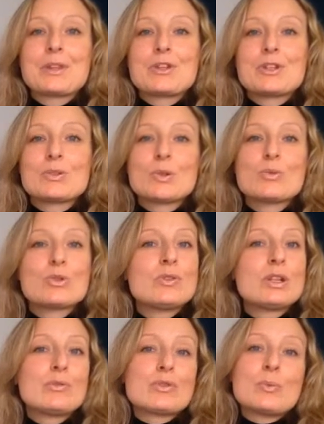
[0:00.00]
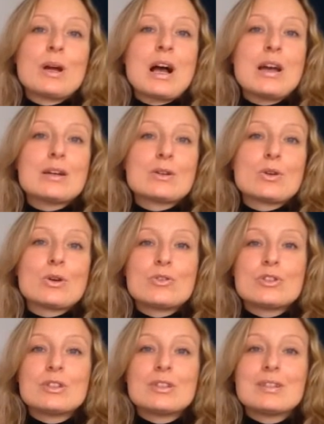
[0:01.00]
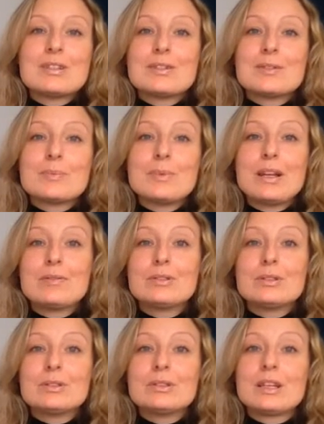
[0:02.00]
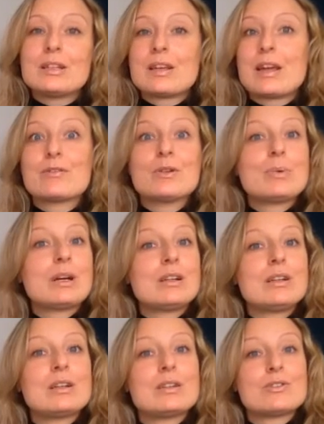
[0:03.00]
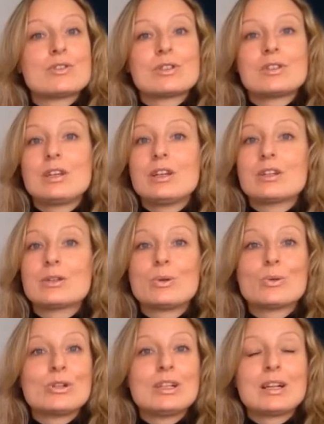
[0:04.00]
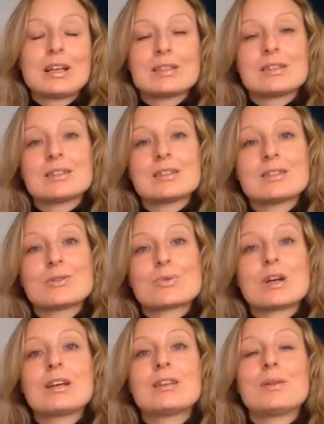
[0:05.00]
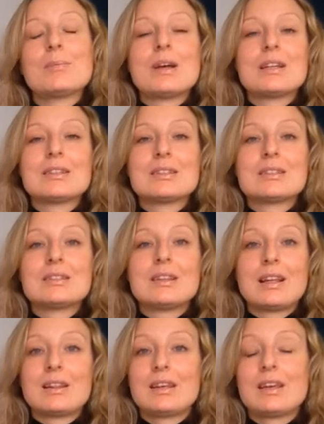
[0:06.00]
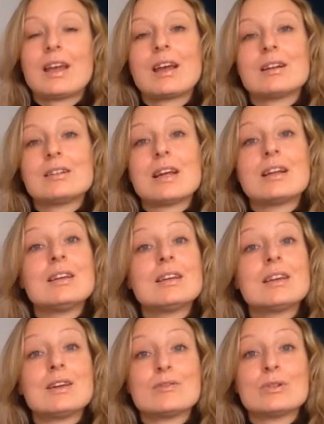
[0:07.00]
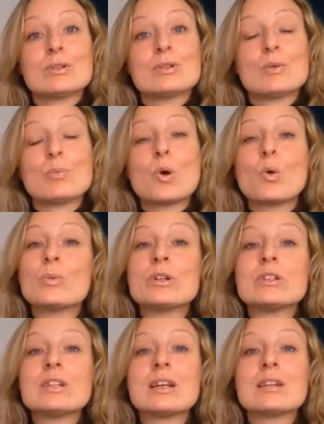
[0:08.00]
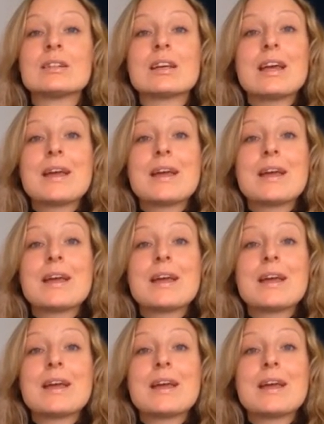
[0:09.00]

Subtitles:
just observing it from a higher consciousness level, that everybody is just here learning lessons, trying the best that they can at any given moment. And